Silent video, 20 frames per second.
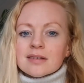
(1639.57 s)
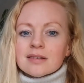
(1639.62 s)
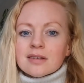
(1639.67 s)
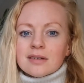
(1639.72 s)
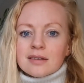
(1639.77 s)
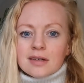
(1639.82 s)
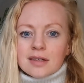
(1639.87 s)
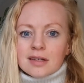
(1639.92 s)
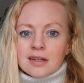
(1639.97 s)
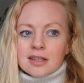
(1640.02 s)

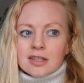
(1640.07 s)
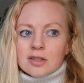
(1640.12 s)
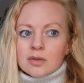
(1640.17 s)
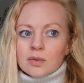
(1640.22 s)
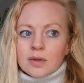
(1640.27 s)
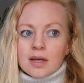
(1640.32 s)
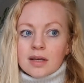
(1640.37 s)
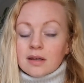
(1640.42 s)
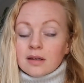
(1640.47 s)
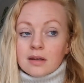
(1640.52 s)
So like
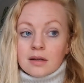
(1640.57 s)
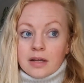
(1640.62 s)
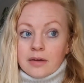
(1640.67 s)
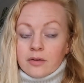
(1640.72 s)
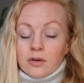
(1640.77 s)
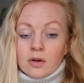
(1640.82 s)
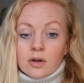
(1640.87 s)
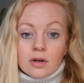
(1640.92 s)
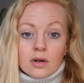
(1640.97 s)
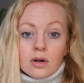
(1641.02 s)
if
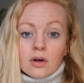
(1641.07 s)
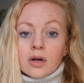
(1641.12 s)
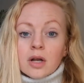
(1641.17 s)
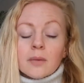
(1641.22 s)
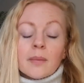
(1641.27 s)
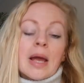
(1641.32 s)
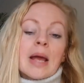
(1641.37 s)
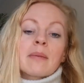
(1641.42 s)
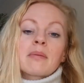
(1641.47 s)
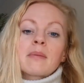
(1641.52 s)
you look at a
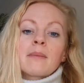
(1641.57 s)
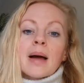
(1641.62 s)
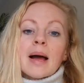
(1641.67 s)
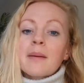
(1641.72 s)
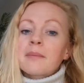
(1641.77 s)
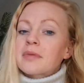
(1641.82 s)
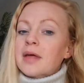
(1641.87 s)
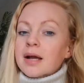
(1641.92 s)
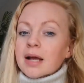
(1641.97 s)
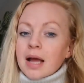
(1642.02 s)
paper
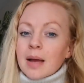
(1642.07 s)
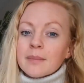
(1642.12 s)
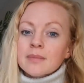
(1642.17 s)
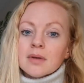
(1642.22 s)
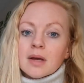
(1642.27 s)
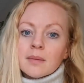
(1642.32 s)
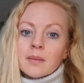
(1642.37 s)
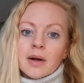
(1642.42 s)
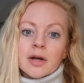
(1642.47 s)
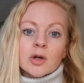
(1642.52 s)
map, that
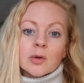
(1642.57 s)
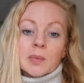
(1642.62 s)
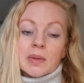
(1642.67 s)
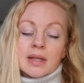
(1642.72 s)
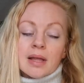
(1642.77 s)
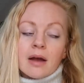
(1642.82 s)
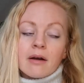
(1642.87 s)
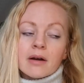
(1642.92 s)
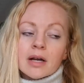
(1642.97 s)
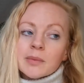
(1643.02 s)
campsite might not be
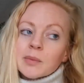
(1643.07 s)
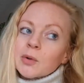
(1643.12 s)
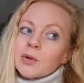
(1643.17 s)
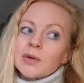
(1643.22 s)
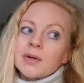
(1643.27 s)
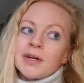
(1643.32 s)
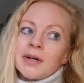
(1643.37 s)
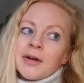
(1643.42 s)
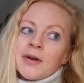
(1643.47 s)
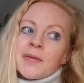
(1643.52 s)
there anymore.
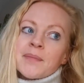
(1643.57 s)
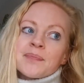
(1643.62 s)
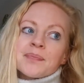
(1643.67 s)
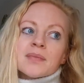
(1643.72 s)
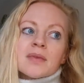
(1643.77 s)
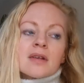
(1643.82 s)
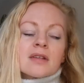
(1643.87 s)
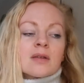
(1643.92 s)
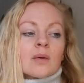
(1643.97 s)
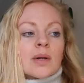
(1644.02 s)

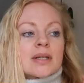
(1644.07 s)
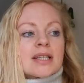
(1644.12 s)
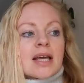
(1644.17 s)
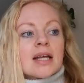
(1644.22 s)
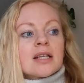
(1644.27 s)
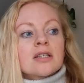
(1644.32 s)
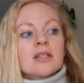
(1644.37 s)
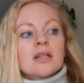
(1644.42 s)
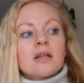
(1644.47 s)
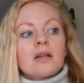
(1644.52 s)
So I
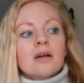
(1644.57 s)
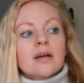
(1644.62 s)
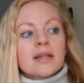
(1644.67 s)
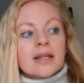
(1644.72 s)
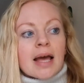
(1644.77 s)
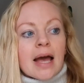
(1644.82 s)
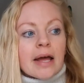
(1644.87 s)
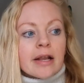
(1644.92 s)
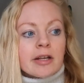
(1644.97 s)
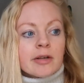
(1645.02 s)
tend to look at
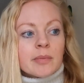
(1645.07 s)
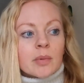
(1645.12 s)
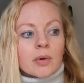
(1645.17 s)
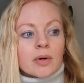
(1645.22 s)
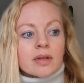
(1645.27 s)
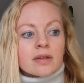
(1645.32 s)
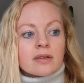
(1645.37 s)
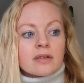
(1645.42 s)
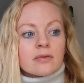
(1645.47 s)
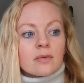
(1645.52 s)
the
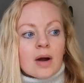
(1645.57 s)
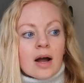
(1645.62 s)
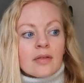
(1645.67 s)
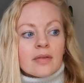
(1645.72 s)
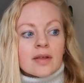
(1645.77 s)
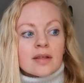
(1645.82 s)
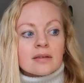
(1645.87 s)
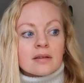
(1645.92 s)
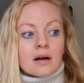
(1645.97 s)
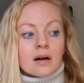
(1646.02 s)
endpoints of where
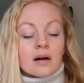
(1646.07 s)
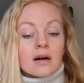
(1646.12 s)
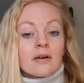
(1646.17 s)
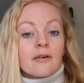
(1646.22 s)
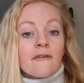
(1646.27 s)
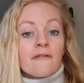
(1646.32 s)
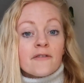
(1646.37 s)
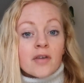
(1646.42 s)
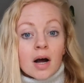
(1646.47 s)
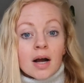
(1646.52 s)
these are,
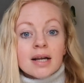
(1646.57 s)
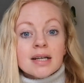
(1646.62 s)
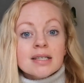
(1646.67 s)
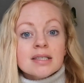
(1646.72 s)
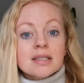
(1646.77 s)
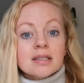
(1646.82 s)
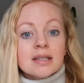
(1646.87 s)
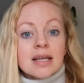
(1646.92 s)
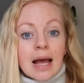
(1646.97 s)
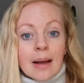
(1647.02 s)

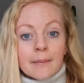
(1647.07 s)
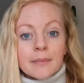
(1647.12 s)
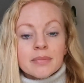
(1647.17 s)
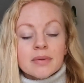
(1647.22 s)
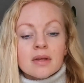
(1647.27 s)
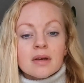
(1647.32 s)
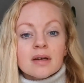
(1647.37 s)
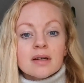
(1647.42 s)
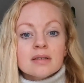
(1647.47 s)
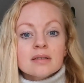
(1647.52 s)
find
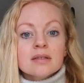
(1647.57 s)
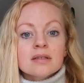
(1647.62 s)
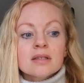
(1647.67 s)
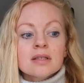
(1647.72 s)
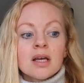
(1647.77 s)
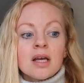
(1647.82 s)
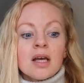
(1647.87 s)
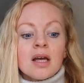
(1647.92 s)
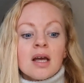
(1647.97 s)
campsites.